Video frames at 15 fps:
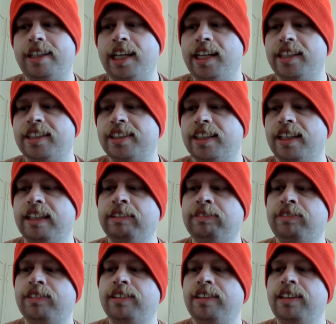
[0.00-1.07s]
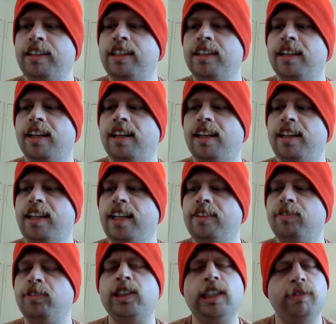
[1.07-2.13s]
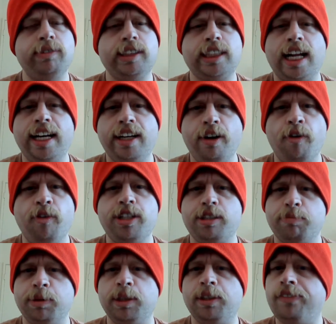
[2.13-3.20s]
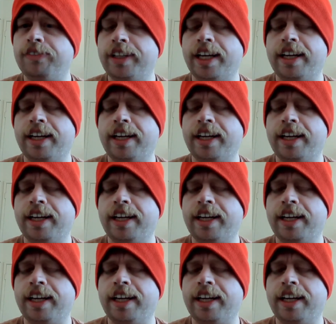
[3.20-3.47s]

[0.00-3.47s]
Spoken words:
it was kind of noticeable.